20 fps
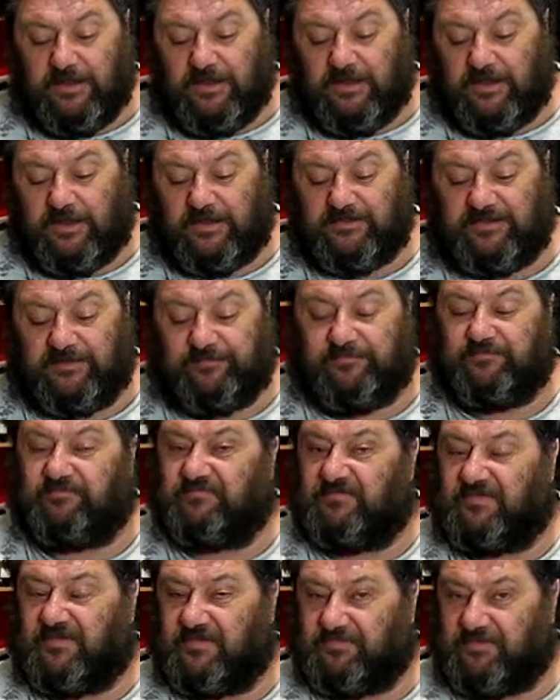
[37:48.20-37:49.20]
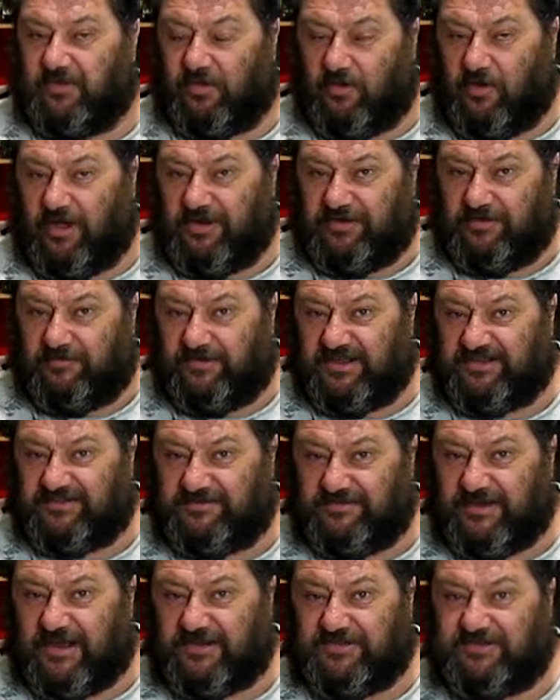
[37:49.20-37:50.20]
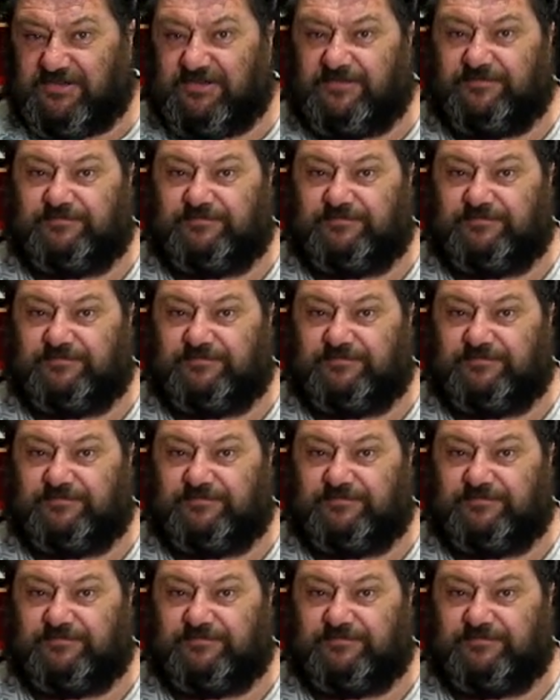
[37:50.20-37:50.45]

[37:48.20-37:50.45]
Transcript: Uh, so the lighter extract